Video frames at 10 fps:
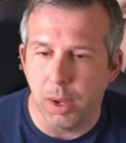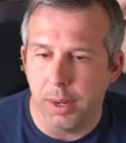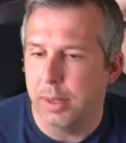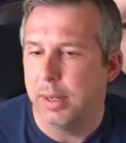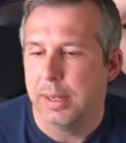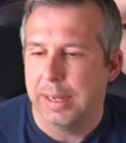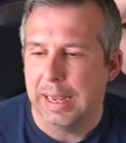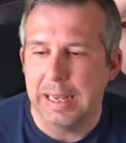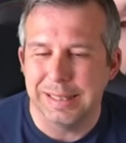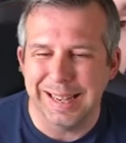one
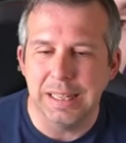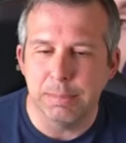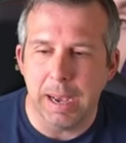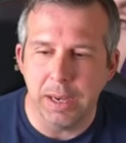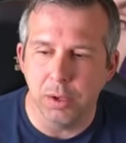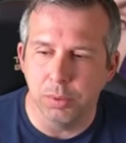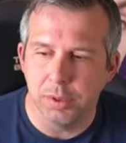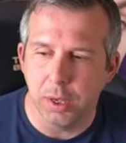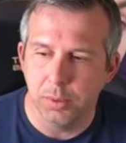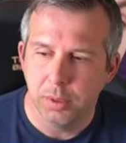is it is manual.
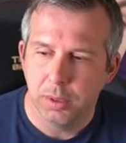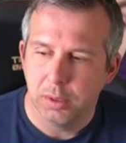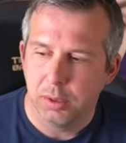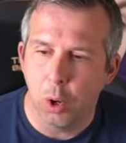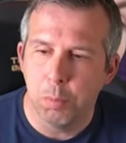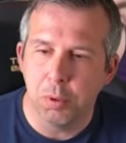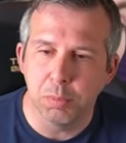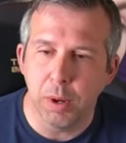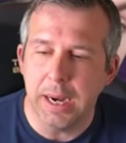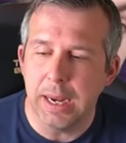So Cold Brew's
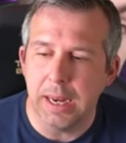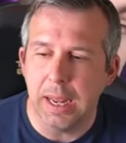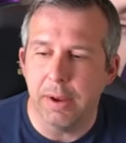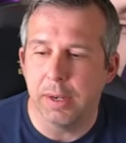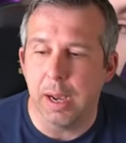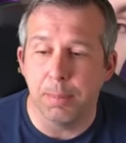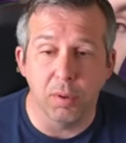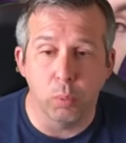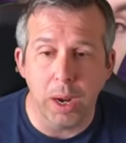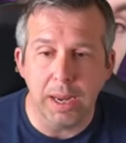bringing in here a couple
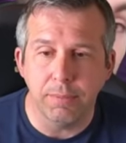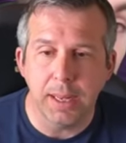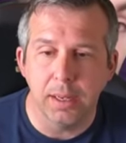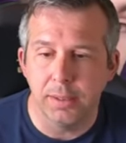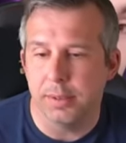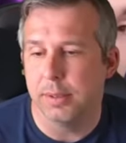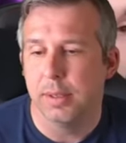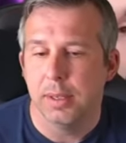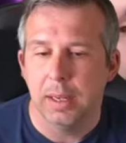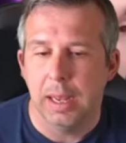of wave killers
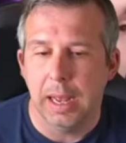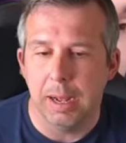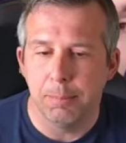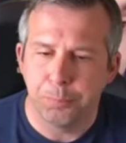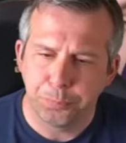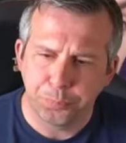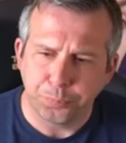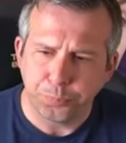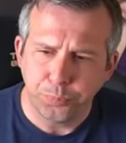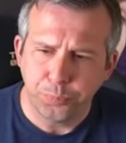
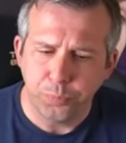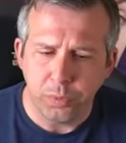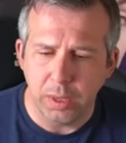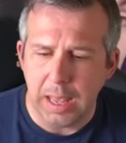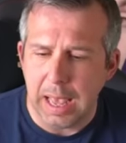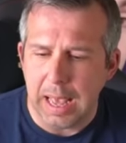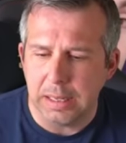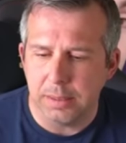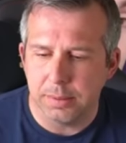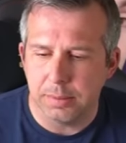
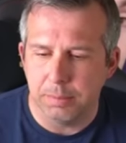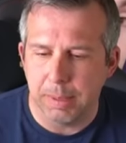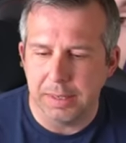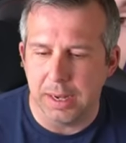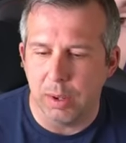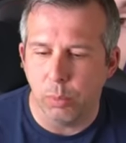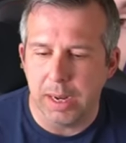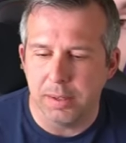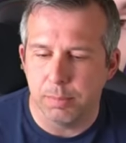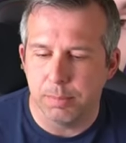and basically a
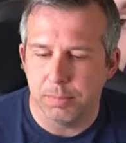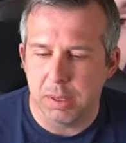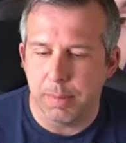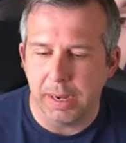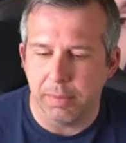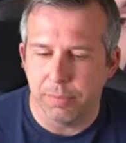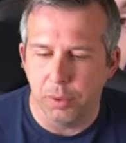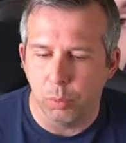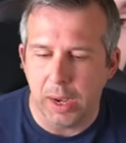way to make it through the